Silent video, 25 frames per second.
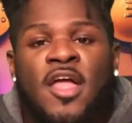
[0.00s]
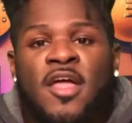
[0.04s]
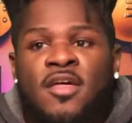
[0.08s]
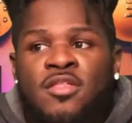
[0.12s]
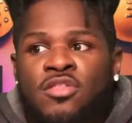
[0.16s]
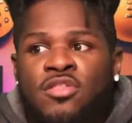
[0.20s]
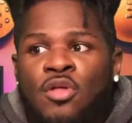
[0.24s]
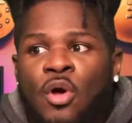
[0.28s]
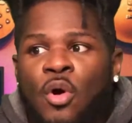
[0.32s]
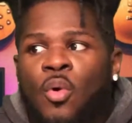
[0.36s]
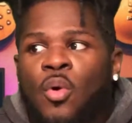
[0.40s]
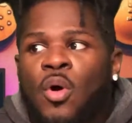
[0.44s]

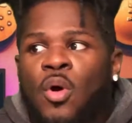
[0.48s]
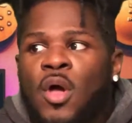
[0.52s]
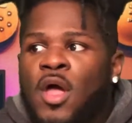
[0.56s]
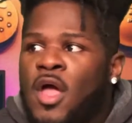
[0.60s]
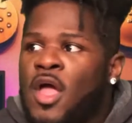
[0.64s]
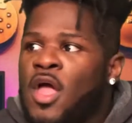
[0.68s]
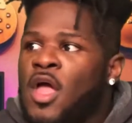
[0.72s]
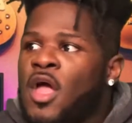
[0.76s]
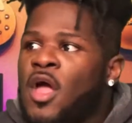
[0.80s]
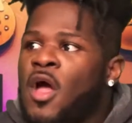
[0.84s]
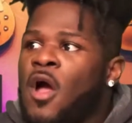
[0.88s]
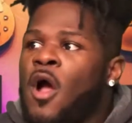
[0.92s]
So
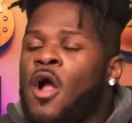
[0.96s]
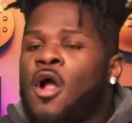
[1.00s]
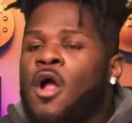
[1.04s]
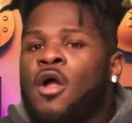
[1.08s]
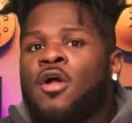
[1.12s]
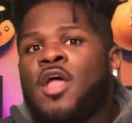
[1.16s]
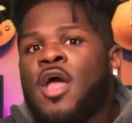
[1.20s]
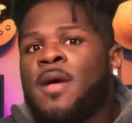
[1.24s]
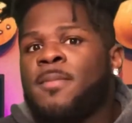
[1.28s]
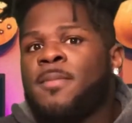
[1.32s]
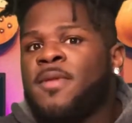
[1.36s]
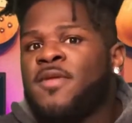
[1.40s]

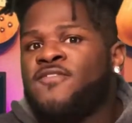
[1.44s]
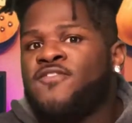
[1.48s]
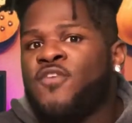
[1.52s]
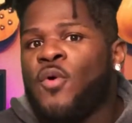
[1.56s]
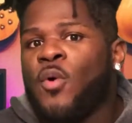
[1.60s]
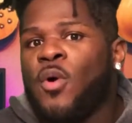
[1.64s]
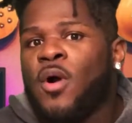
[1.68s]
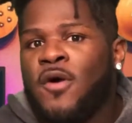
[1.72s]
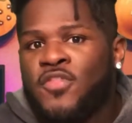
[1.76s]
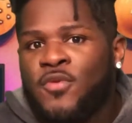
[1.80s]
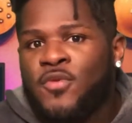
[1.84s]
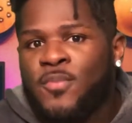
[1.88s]
her coming
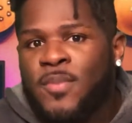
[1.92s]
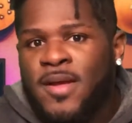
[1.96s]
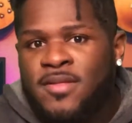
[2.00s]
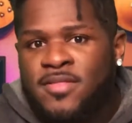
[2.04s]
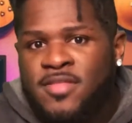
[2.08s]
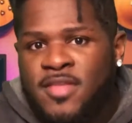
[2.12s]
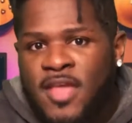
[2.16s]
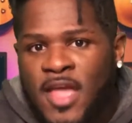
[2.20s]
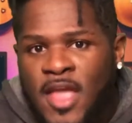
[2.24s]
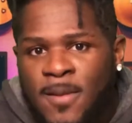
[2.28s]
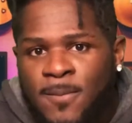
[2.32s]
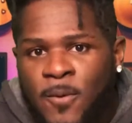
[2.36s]
forward on the red
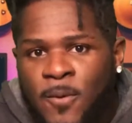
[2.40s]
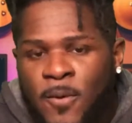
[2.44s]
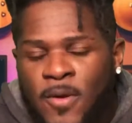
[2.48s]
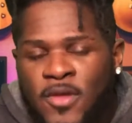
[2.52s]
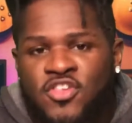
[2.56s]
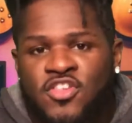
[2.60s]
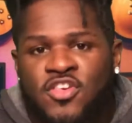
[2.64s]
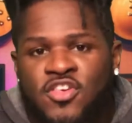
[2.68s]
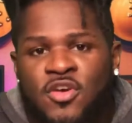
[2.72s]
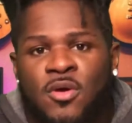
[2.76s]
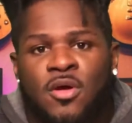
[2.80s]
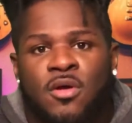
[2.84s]
table
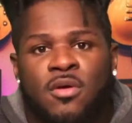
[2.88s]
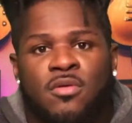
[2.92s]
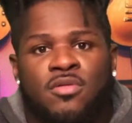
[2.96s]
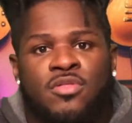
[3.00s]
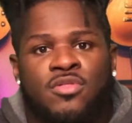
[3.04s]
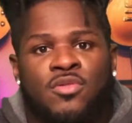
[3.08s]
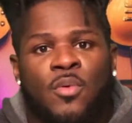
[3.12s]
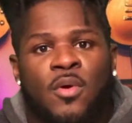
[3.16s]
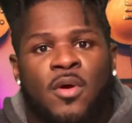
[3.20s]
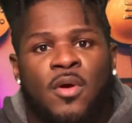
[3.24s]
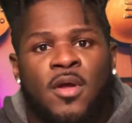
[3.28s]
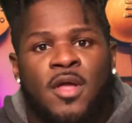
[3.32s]
and sharing her
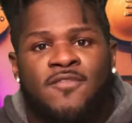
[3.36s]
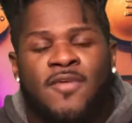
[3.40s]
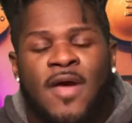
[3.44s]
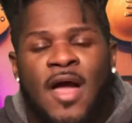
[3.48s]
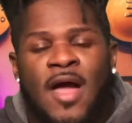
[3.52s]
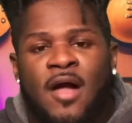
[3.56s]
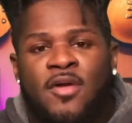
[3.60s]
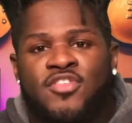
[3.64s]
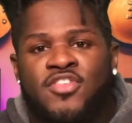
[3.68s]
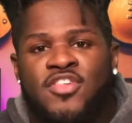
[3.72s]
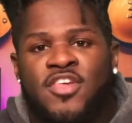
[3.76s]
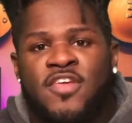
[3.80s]
story of
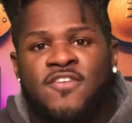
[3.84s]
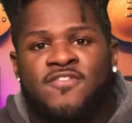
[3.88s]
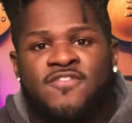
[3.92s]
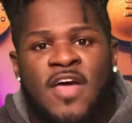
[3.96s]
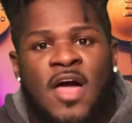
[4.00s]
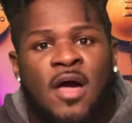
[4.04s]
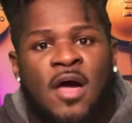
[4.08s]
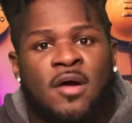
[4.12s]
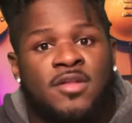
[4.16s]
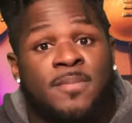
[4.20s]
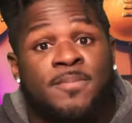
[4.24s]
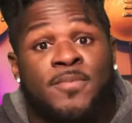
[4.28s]
how she
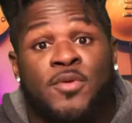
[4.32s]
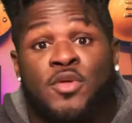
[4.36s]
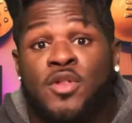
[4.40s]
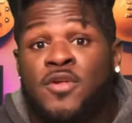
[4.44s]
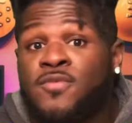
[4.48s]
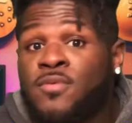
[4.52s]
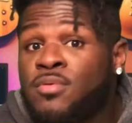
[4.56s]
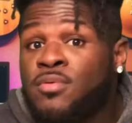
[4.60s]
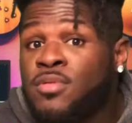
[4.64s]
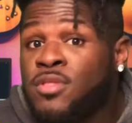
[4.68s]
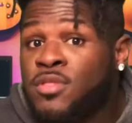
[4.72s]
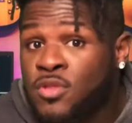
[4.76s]
found a
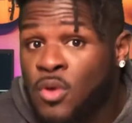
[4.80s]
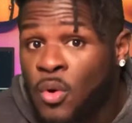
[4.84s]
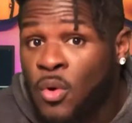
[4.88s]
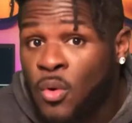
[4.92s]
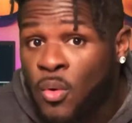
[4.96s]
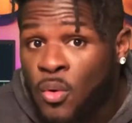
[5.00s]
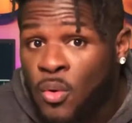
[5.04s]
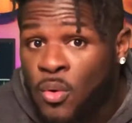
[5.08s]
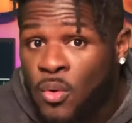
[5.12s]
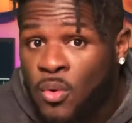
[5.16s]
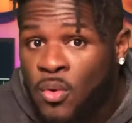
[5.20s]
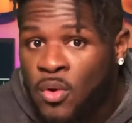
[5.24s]
beautiful
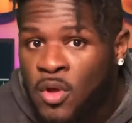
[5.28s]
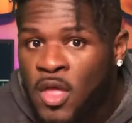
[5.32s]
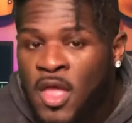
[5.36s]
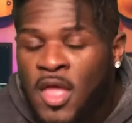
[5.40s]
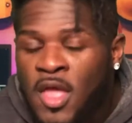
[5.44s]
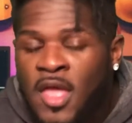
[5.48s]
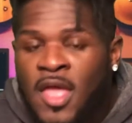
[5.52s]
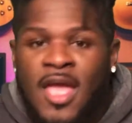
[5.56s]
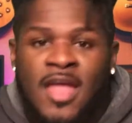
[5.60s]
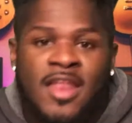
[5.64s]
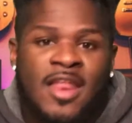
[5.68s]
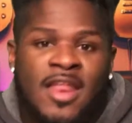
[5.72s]
soul
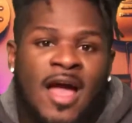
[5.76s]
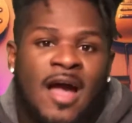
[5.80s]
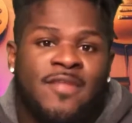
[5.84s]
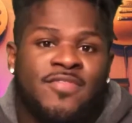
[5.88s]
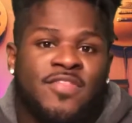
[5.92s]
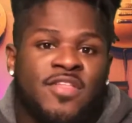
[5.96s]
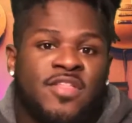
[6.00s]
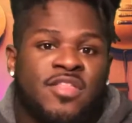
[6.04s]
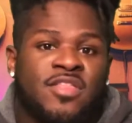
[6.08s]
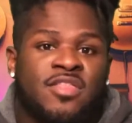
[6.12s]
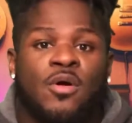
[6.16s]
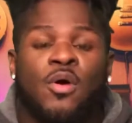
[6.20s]
and how
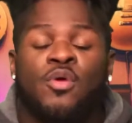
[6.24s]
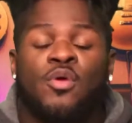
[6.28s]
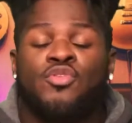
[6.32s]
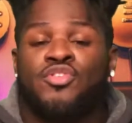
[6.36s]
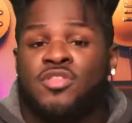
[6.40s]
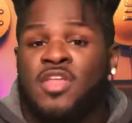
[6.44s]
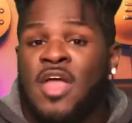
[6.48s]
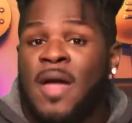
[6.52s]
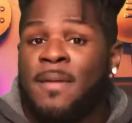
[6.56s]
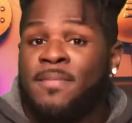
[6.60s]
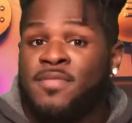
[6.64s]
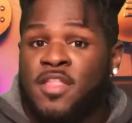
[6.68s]
this soul
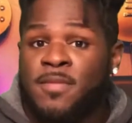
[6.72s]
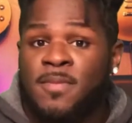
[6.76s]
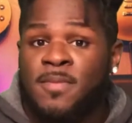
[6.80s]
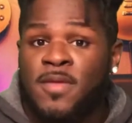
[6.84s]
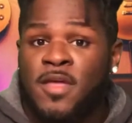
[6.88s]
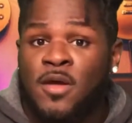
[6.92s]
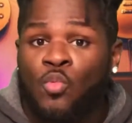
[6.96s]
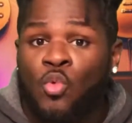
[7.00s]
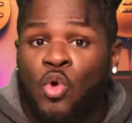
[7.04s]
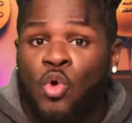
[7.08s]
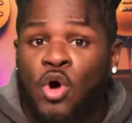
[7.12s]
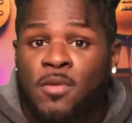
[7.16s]
just happens to be
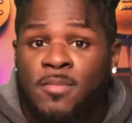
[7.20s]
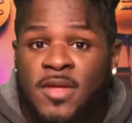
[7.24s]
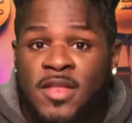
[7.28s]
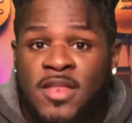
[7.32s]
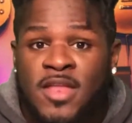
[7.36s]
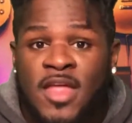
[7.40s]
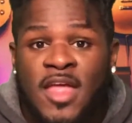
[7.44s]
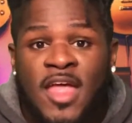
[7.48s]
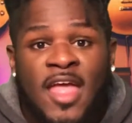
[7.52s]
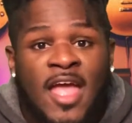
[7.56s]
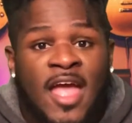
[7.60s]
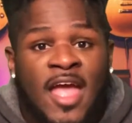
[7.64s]
a woman,